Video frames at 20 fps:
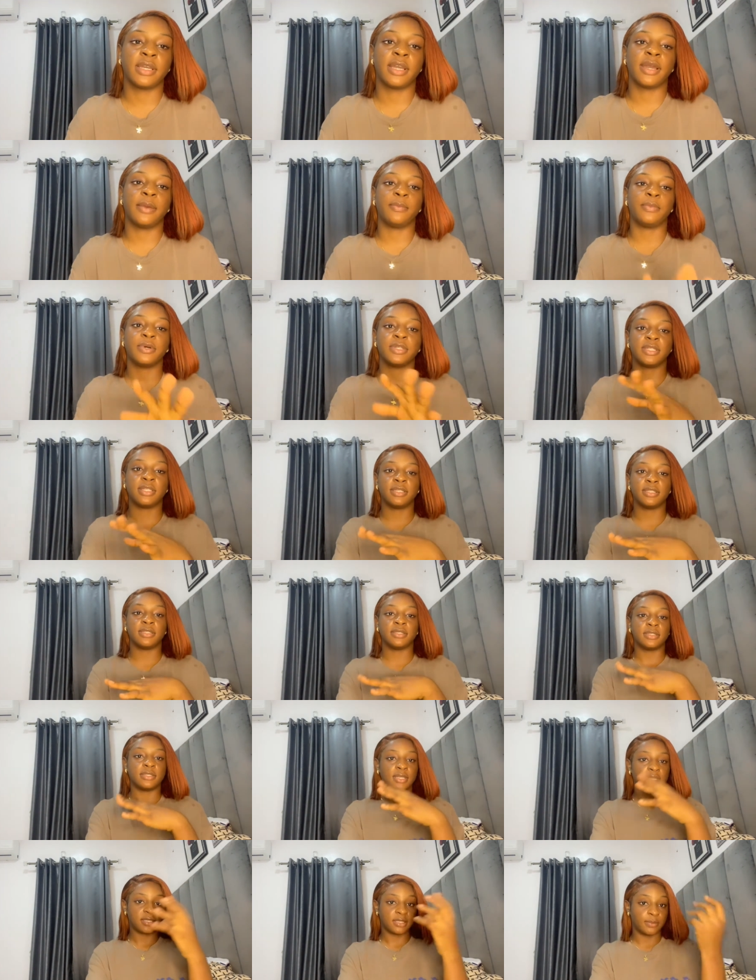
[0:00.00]
I bought it
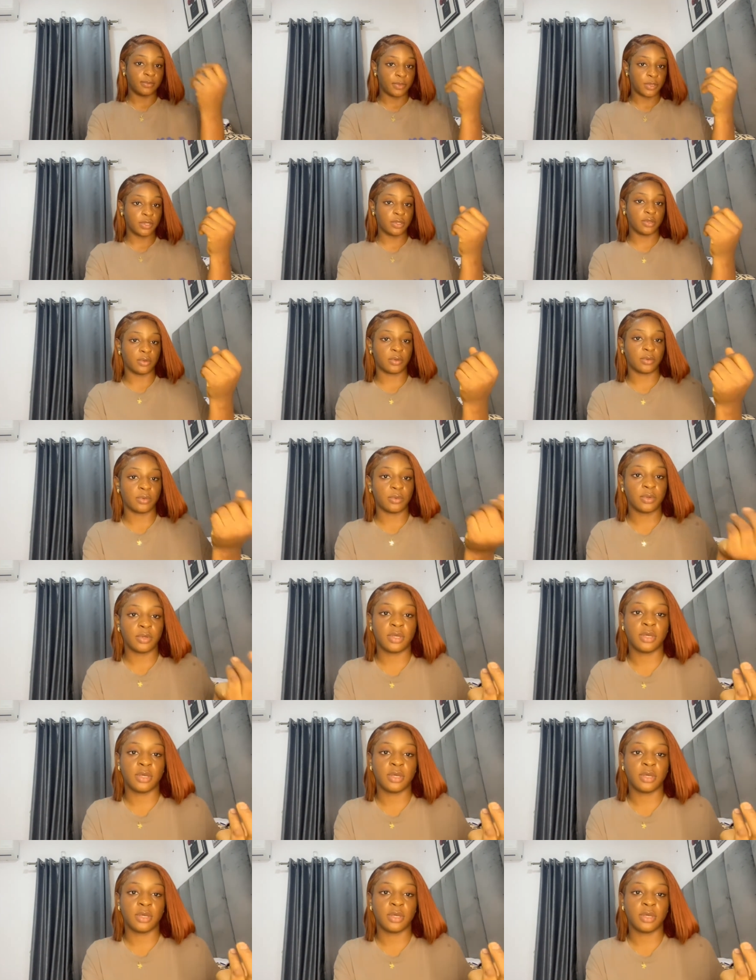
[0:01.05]
as a bundle,